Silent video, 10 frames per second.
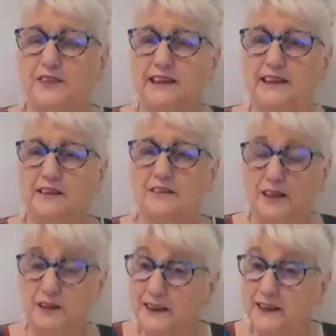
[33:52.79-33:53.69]
the
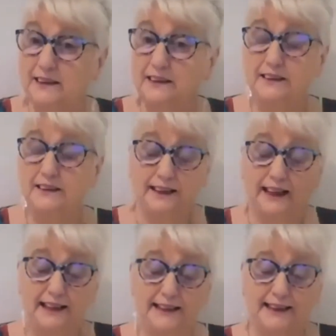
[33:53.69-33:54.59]
corona
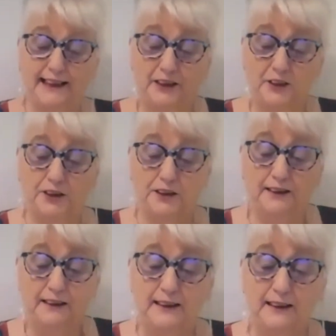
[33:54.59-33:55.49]
isolation,